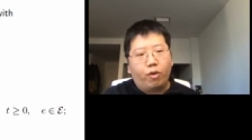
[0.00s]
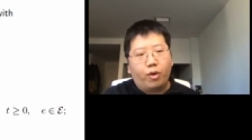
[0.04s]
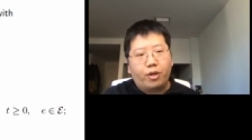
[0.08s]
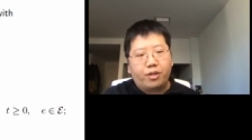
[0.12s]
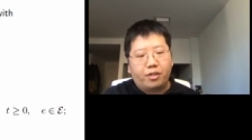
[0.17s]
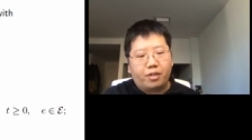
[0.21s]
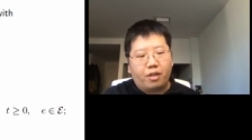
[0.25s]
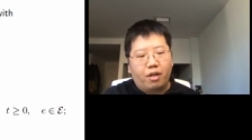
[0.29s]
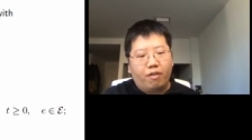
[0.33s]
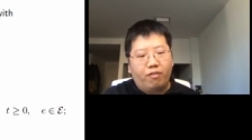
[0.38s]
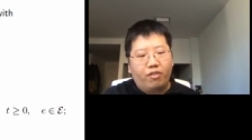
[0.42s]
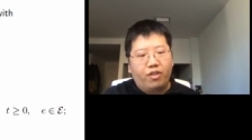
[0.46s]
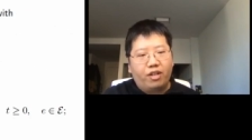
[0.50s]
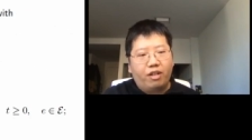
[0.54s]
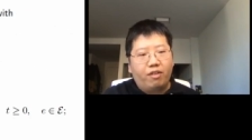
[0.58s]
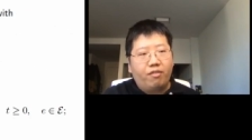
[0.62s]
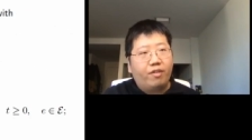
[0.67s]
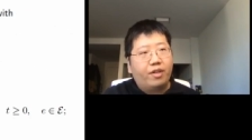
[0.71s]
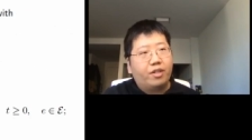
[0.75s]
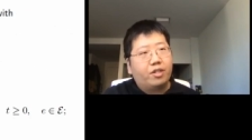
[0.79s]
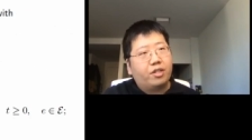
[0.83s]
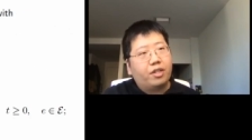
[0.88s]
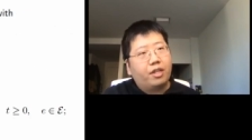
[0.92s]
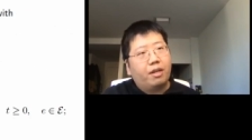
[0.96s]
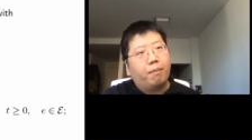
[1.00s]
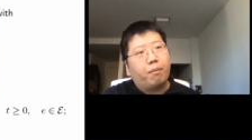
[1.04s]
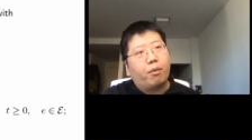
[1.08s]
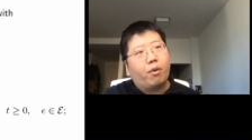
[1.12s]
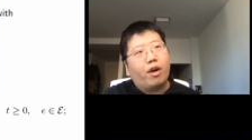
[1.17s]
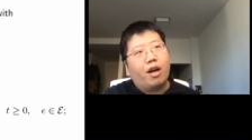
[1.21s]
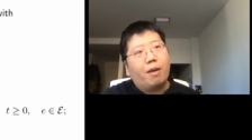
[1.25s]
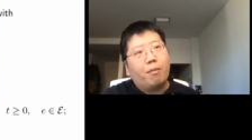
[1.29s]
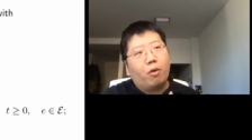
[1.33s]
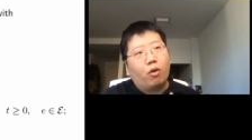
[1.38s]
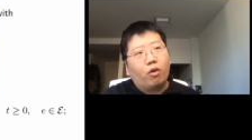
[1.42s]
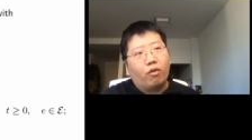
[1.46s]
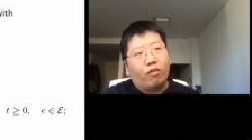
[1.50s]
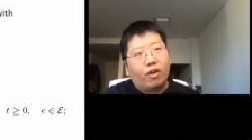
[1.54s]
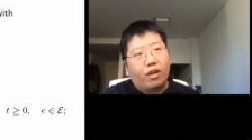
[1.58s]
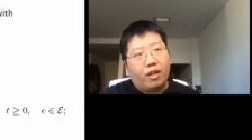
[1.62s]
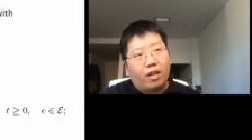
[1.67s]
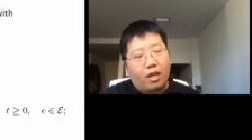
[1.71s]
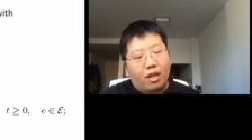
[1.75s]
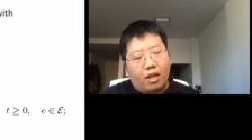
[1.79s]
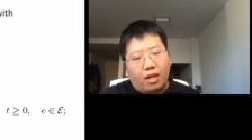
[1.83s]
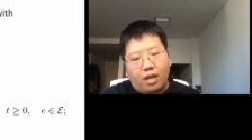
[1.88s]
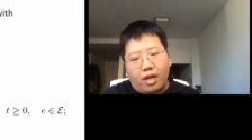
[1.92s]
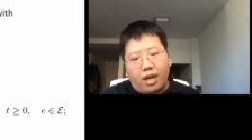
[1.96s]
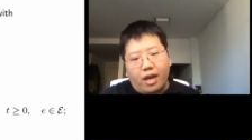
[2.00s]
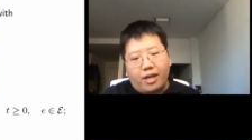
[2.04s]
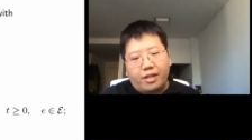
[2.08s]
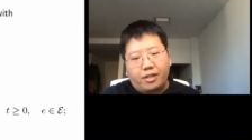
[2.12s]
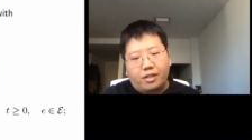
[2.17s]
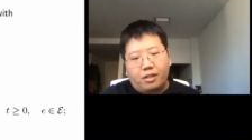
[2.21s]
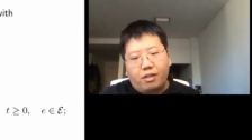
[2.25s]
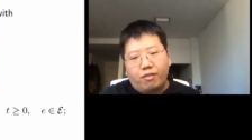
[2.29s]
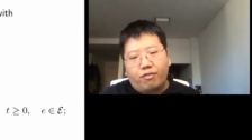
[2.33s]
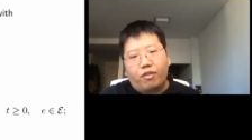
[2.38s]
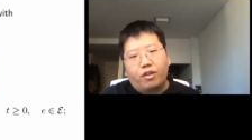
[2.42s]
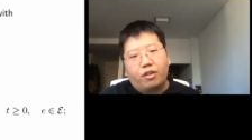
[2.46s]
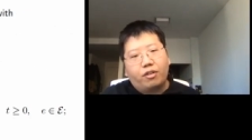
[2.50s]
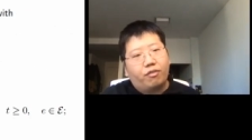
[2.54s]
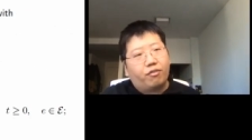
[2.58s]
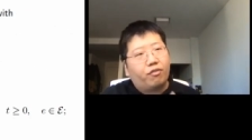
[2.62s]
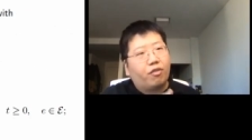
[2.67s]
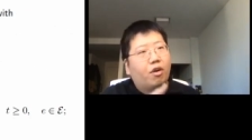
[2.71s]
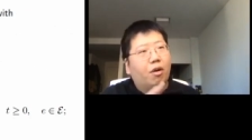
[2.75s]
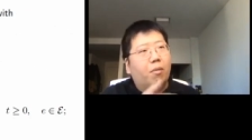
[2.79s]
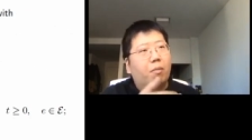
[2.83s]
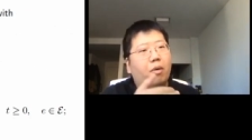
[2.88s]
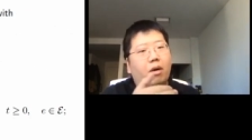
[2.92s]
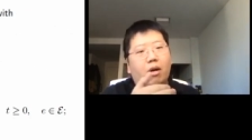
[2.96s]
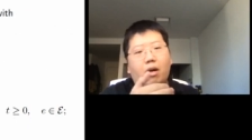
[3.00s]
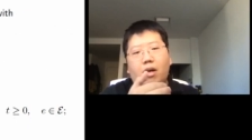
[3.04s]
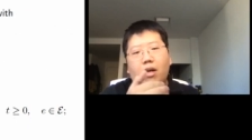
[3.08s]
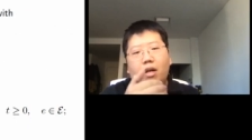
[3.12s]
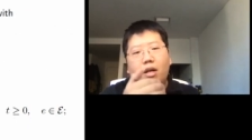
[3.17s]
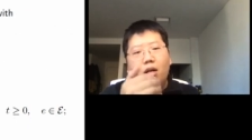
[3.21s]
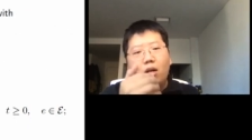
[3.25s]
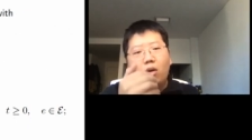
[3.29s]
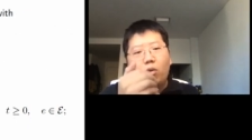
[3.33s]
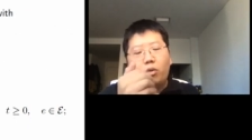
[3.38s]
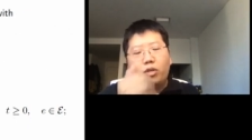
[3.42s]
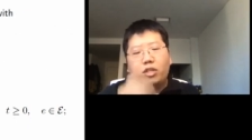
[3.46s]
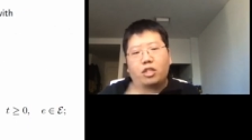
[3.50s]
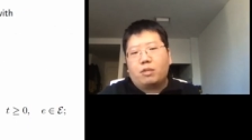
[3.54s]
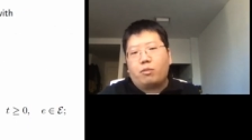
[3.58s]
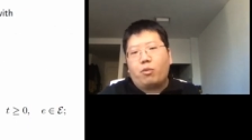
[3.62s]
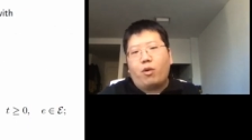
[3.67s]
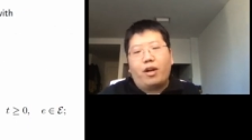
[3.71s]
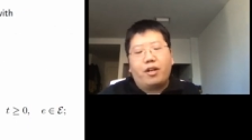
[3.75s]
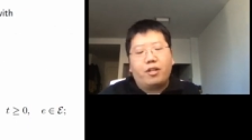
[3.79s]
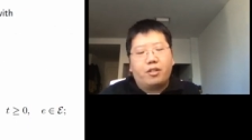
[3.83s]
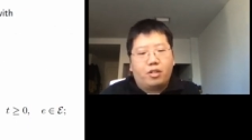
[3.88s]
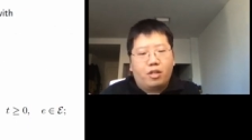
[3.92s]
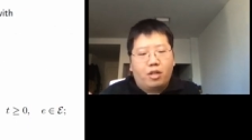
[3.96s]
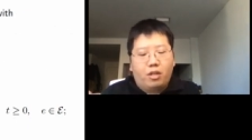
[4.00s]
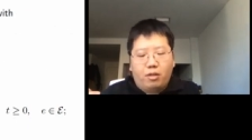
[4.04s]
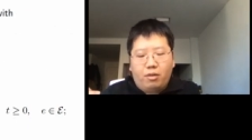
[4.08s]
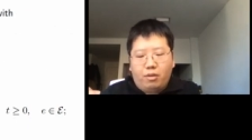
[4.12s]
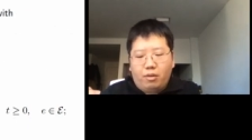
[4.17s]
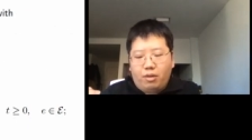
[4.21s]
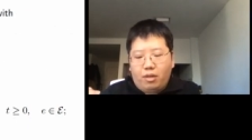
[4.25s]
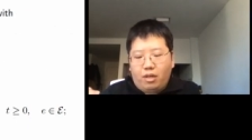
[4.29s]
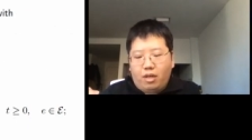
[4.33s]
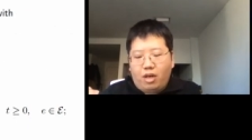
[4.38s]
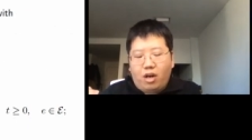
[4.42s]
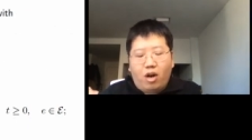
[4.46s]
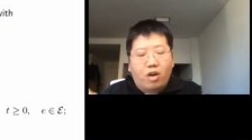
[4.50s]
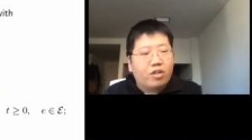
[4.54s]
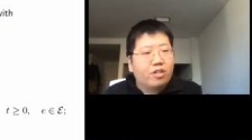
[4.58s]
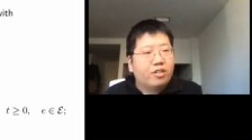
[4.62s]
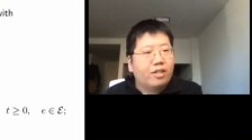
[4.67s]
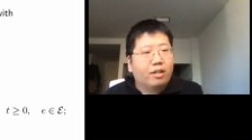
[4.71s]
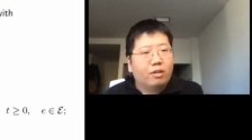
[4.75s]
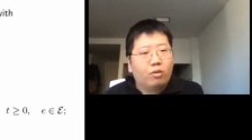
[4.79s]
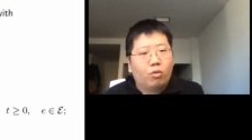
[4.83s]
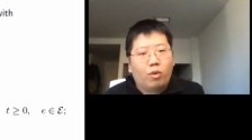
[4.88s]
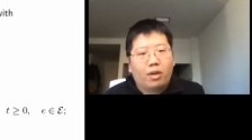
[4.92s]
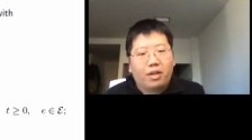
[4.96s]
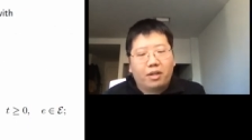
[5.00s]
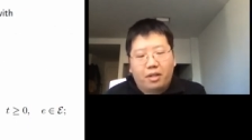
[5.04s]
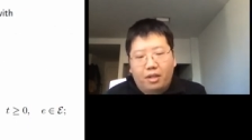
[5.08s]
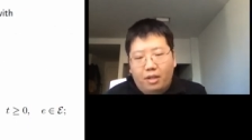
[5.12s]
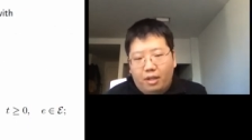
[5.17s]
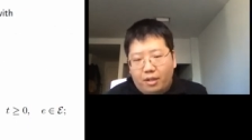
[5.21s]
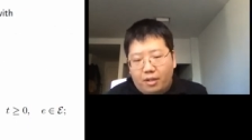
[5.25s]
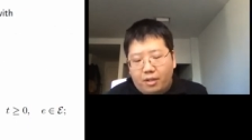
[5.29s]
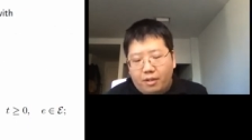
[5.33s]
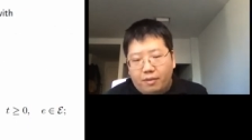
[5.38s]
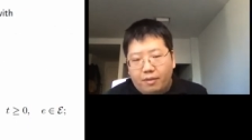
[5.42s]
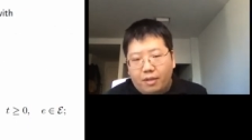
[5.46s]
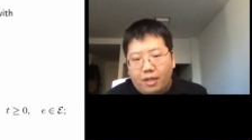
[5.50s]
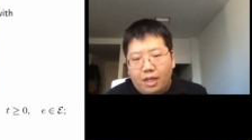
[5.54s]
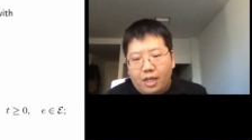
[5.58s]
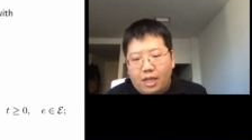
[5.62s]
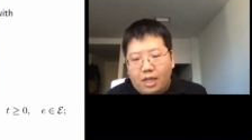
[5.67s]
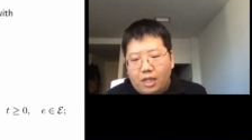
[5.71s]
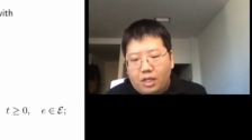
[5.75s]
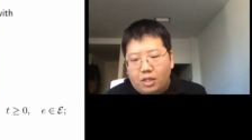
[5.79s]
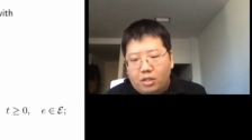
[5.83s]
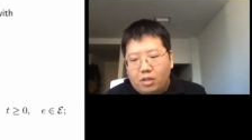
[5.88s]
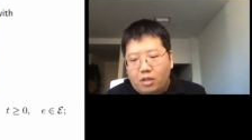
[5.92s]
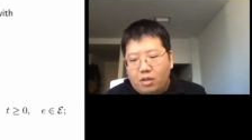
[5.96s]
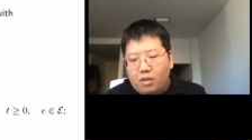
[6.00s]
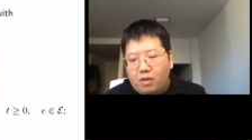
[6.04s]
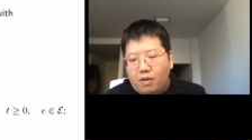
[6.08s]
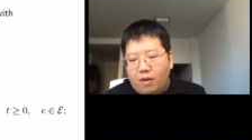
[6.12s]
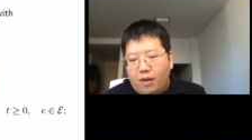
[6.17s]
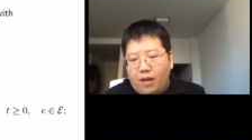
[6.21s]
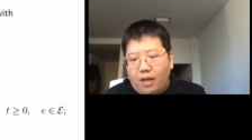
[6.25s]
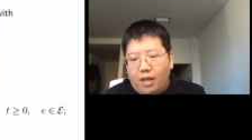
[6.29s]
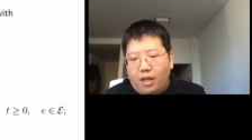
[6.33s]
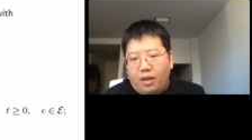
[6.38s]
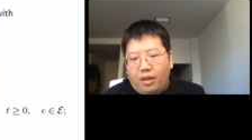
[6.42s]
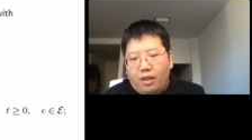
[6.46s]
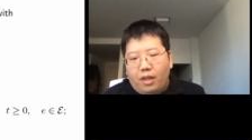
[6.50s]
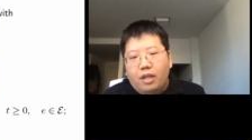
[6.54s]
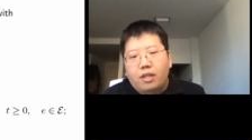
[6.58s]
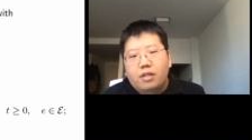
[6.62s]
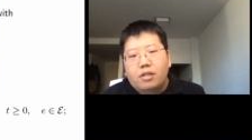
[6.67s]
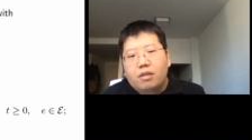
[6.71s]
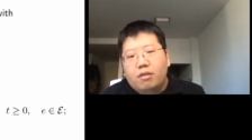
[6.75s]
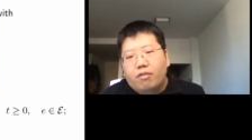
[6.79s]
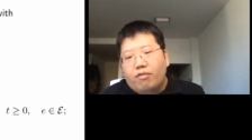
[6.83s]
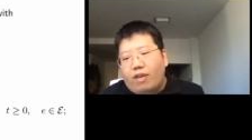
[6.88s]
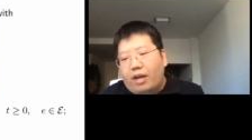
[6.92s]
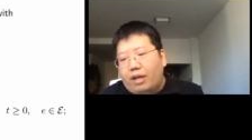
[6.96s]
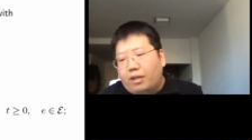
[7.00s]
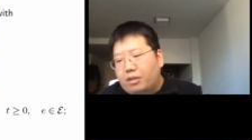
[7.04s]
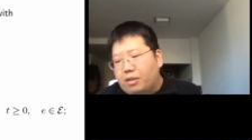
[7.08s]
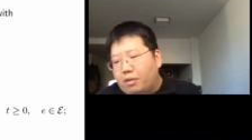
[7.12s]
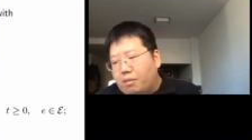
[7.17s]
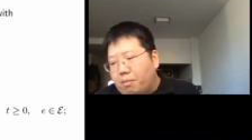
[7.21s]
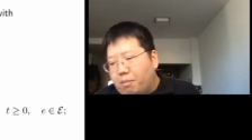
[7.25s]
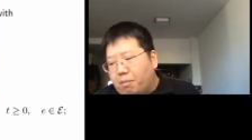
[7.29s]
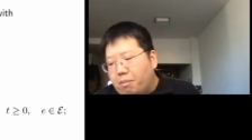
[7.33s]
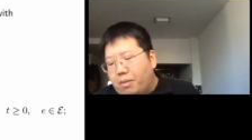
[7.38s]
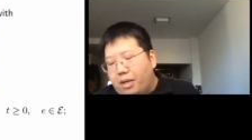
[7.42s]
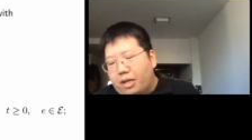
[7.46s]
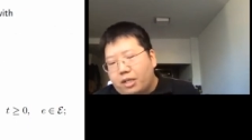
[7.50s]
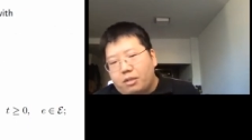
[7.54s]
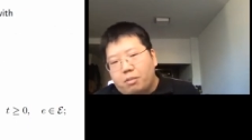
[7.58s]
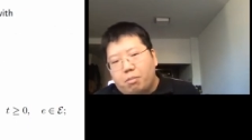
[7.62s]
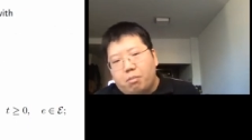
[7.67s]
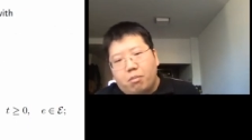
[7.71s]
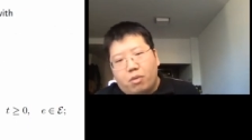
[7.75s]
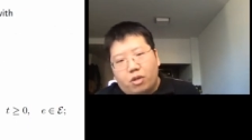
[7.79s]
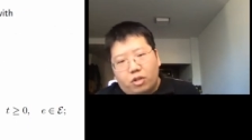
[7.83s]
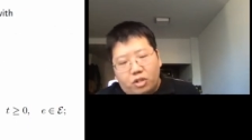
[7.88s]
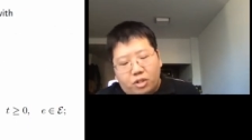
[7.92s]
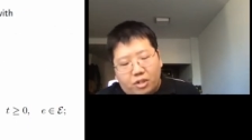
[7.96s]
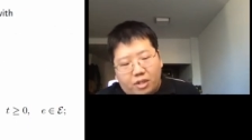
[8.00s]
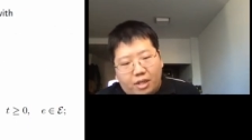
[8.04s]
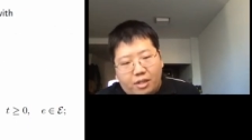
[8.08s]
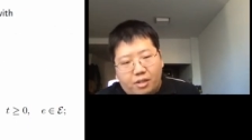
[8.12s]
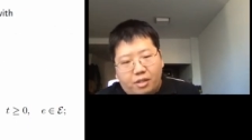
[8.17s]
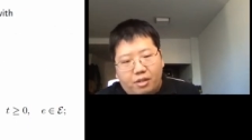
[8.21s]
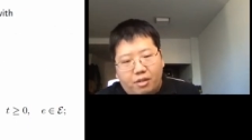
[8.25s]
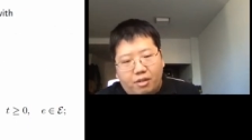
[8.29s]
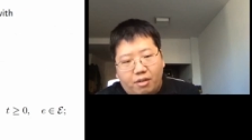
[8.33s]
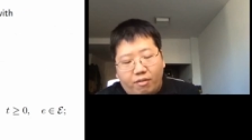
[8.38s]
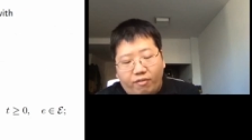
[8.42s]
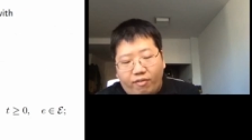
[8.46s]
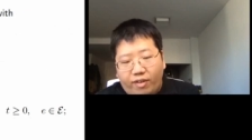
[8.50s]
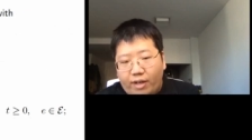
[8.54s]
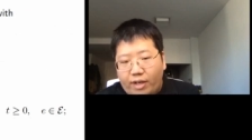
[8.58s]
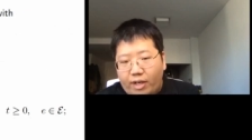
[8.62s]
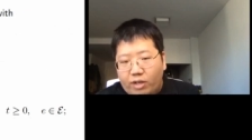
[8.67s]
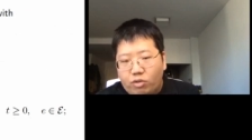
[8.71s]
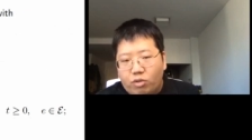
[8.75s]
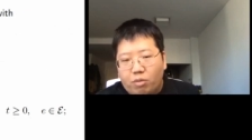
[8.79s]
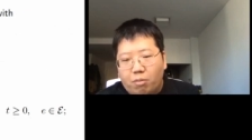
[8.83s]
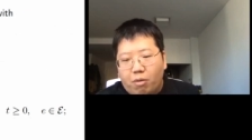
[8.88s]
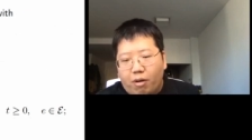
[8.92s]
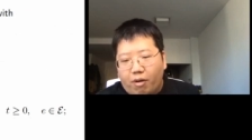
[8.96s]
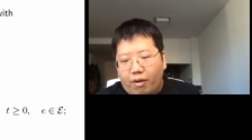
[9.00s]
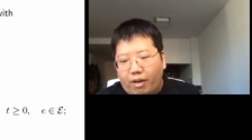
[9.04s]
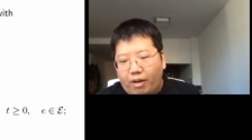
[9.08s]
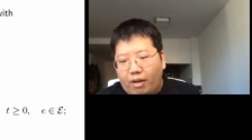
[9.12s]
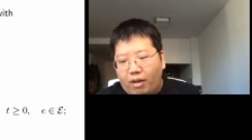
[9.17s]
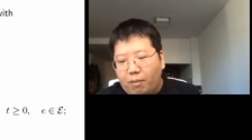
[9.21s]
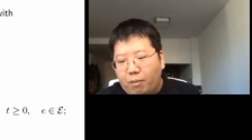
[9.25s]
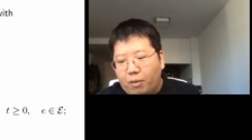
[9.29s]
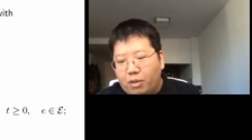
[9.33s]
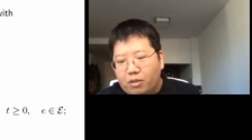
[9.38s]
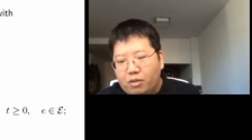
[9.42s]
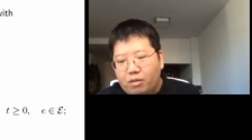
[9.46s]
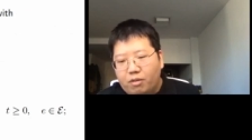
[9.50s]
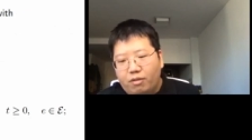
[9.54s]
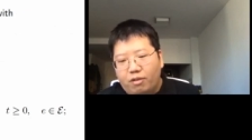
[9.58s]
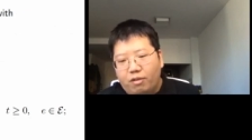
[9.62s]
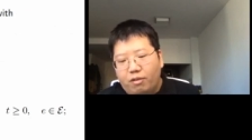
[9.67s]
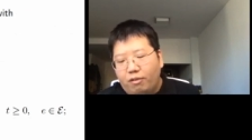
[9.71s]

of the event E prime over E is different from when the spread is larger than 1 tick. So this, in fact, makes much sense in the financial market. Because